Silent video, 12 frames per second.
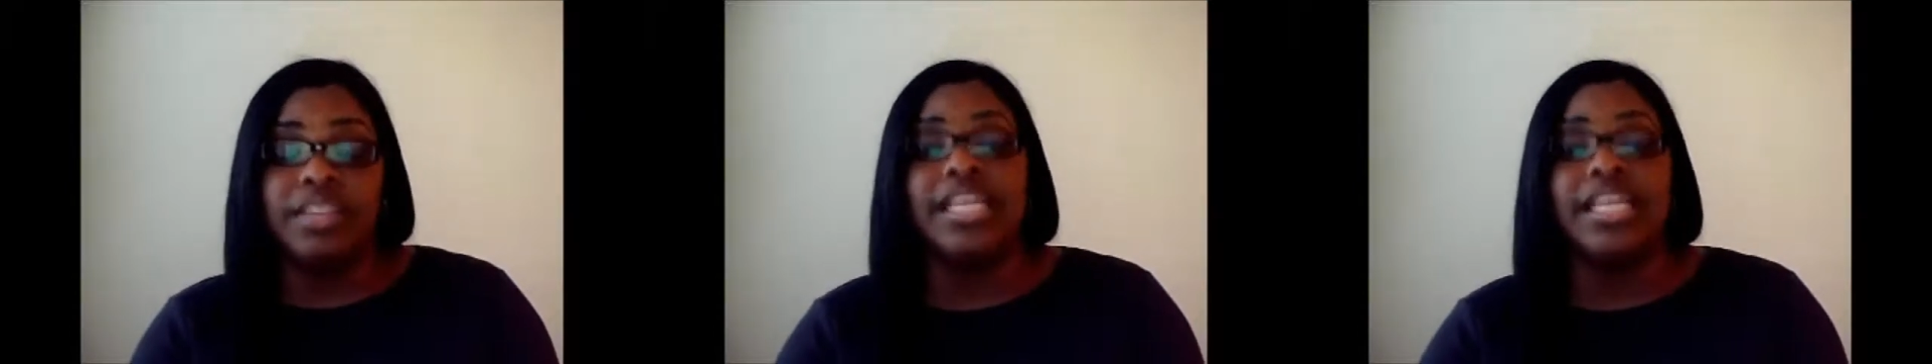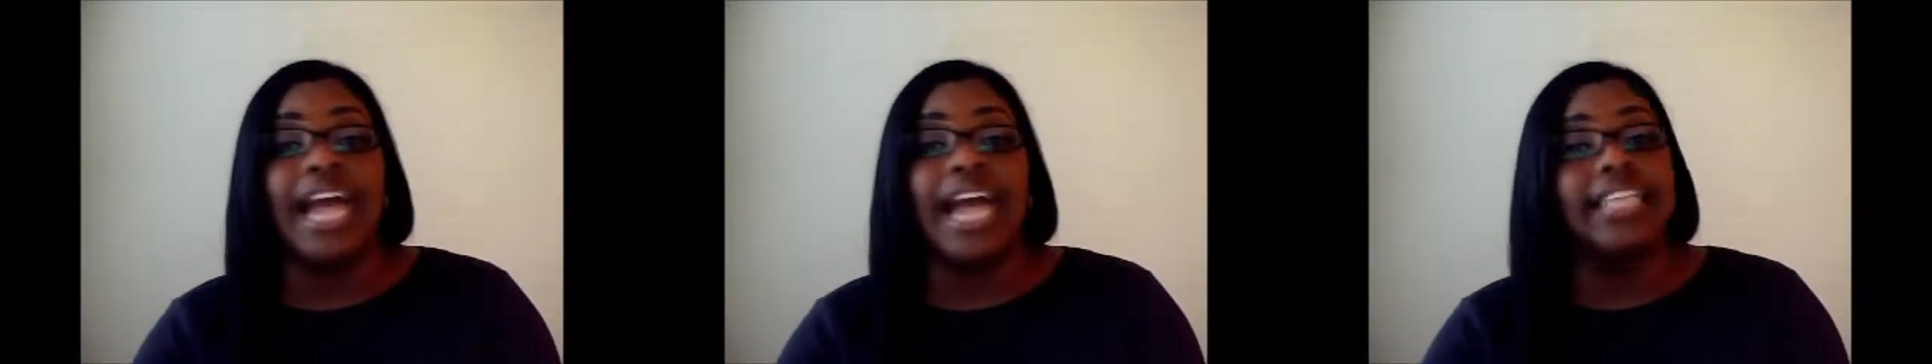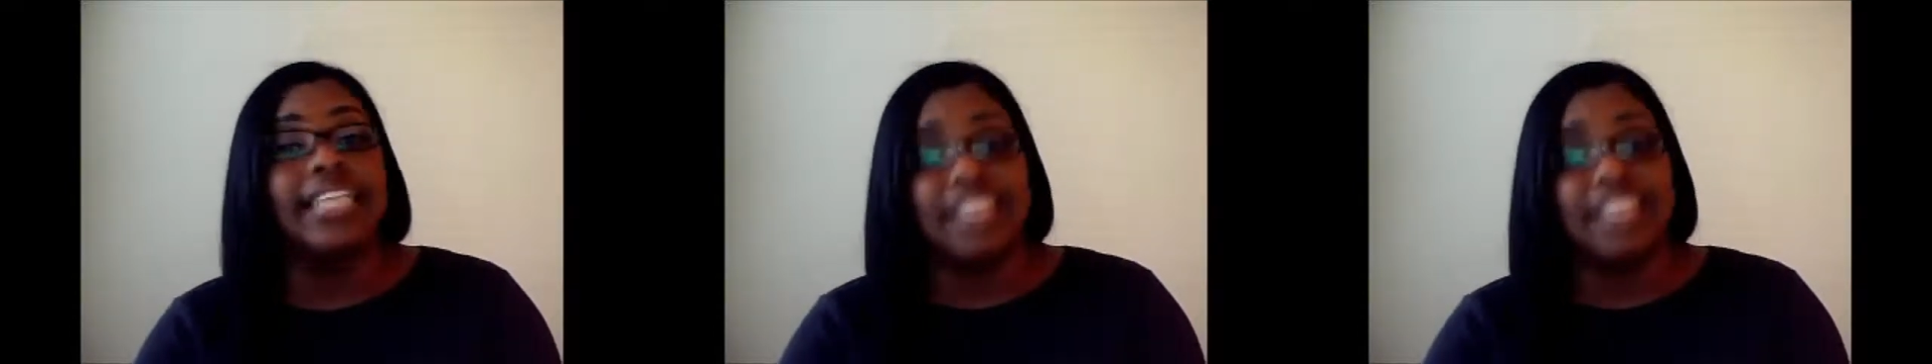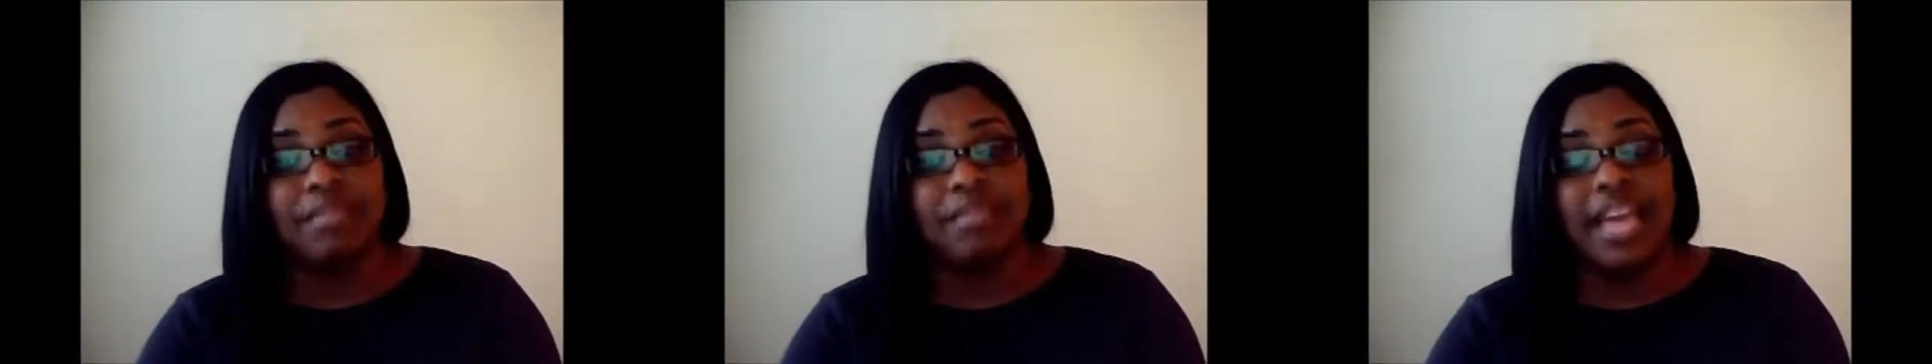that I
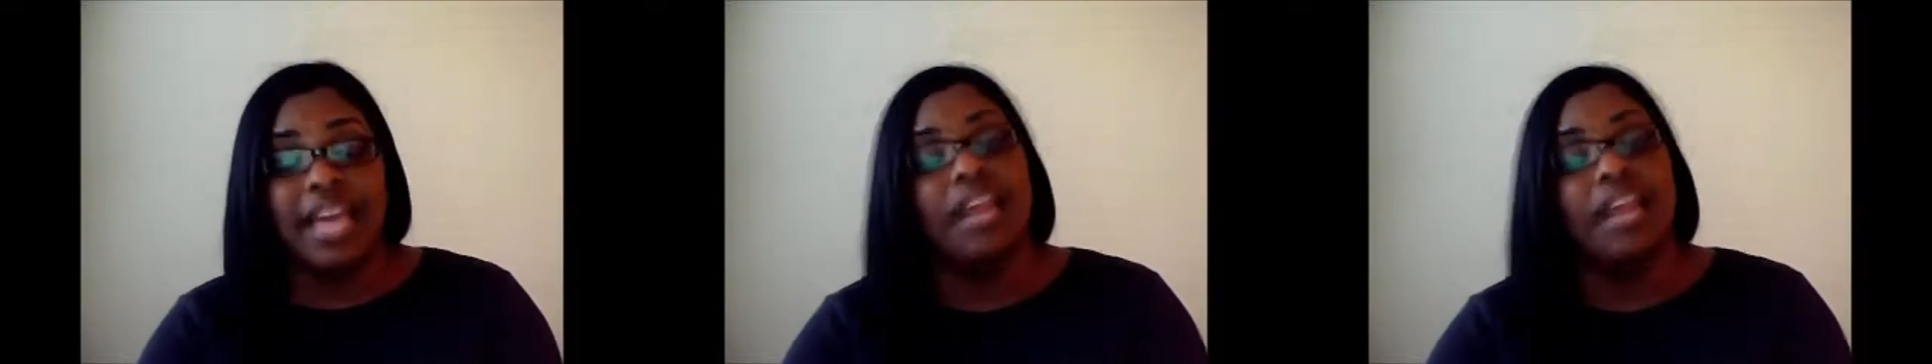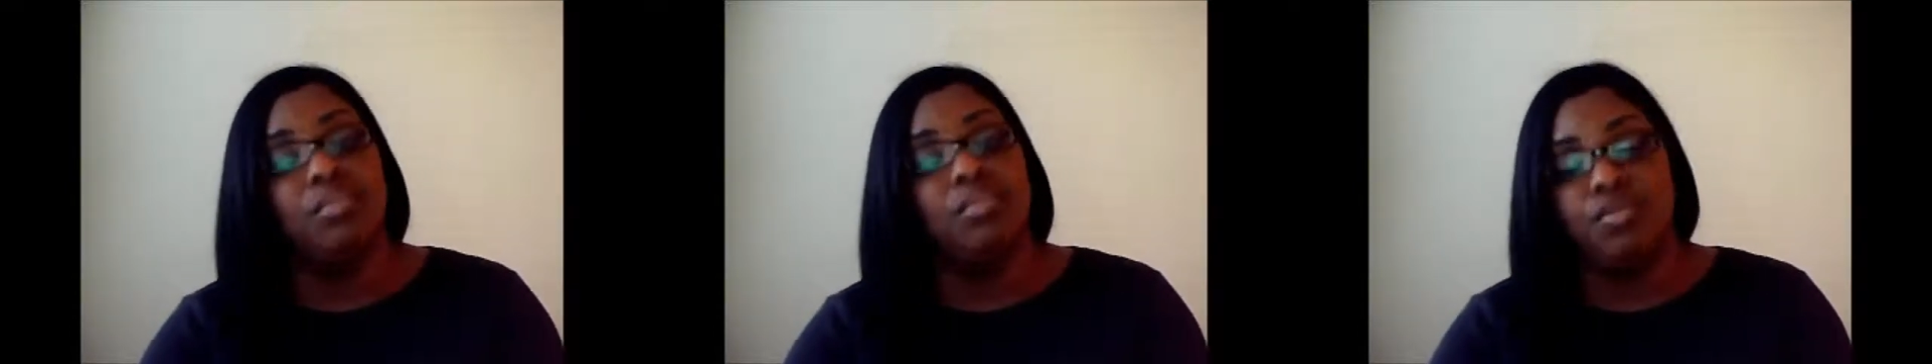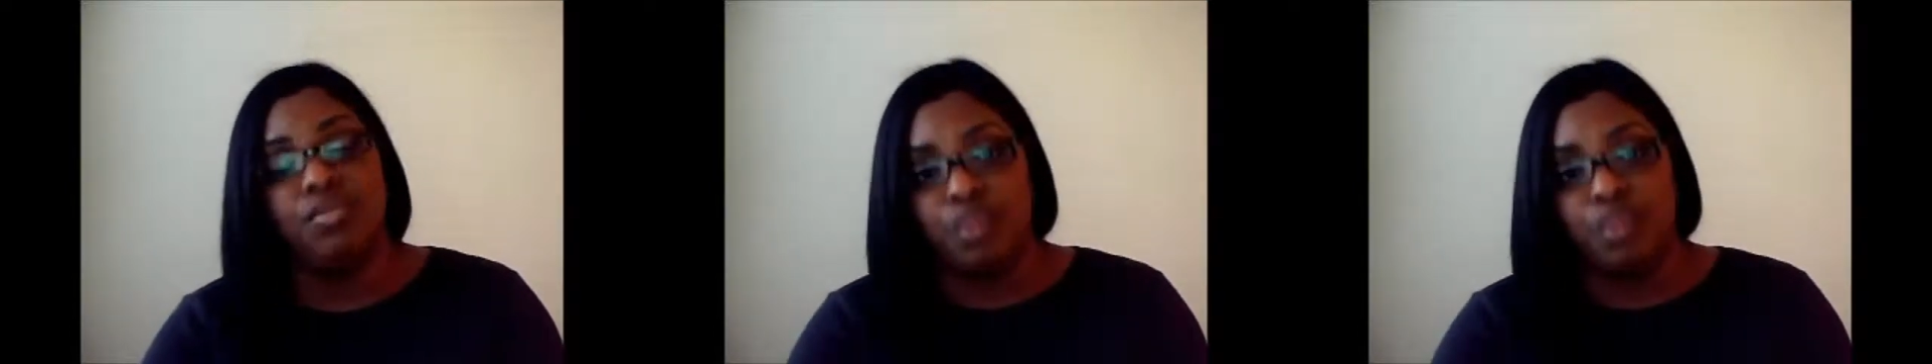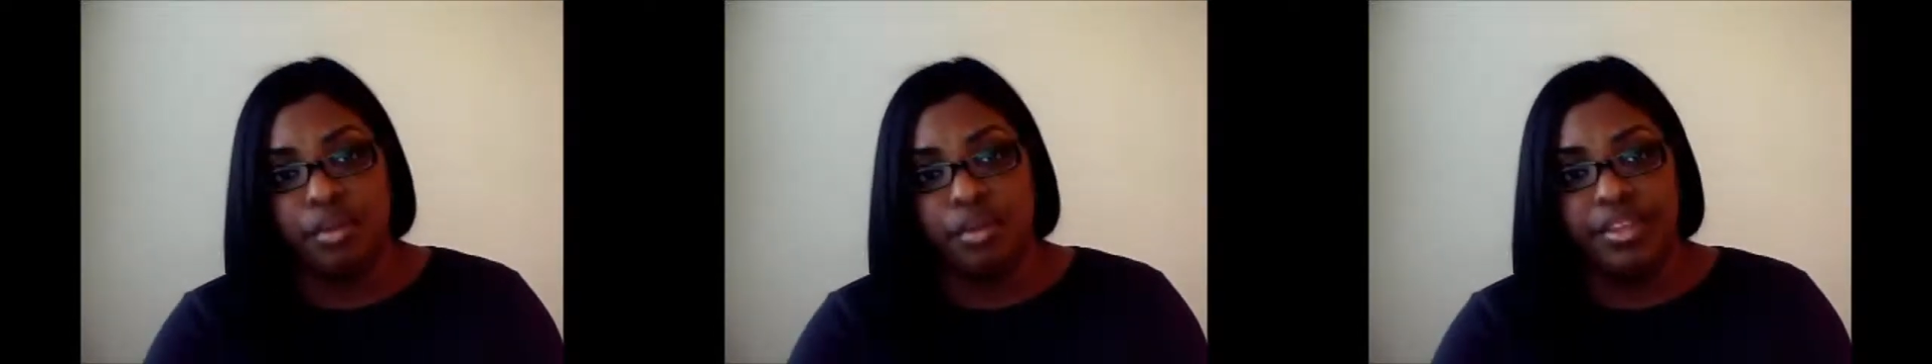accept that and move
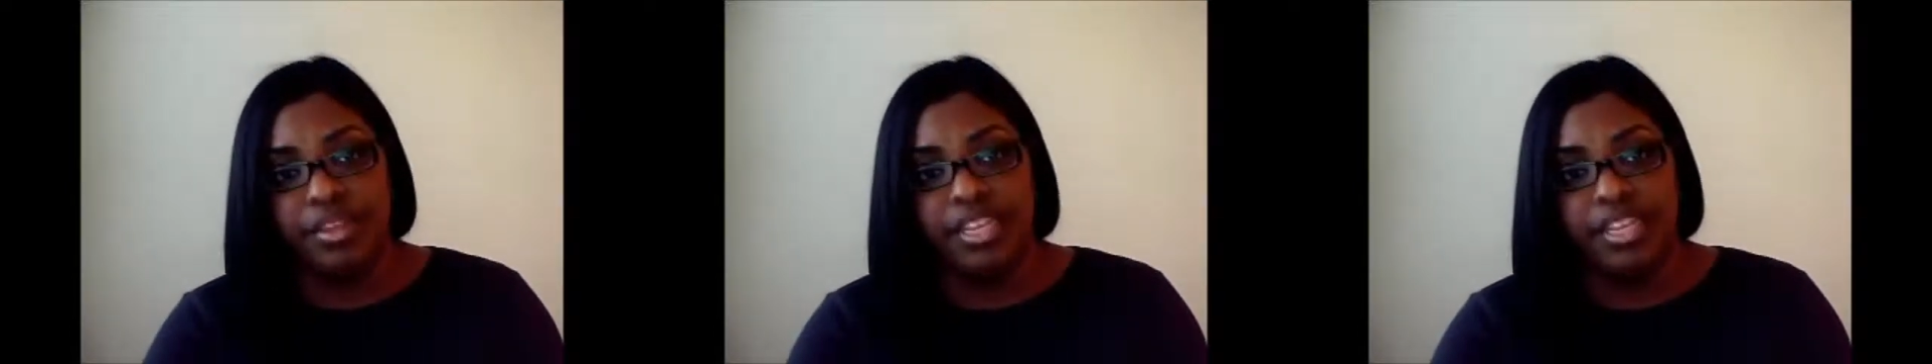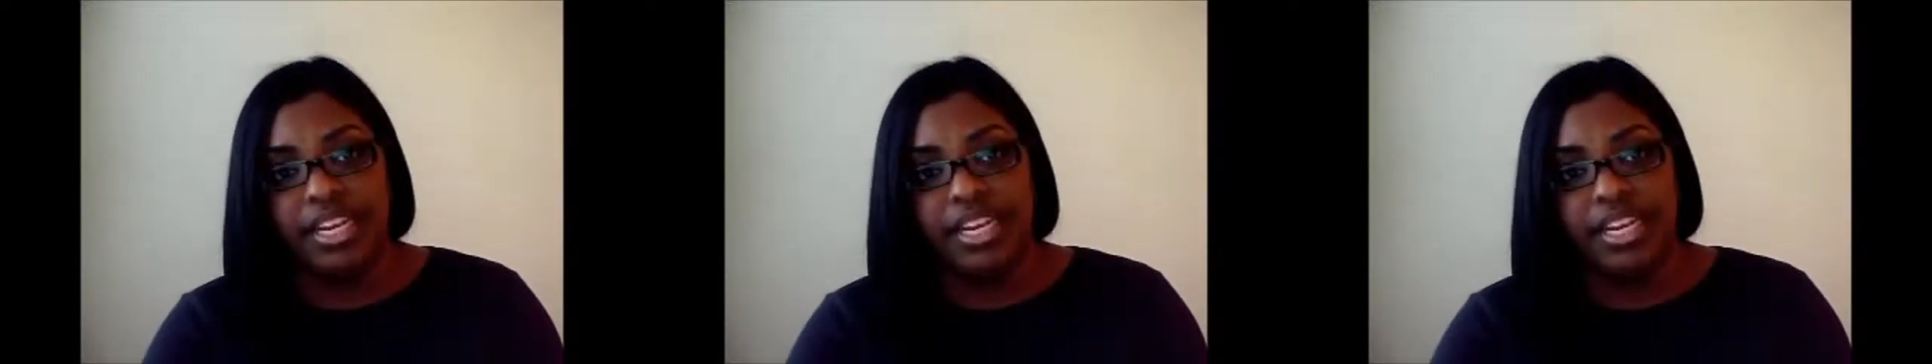forward with it.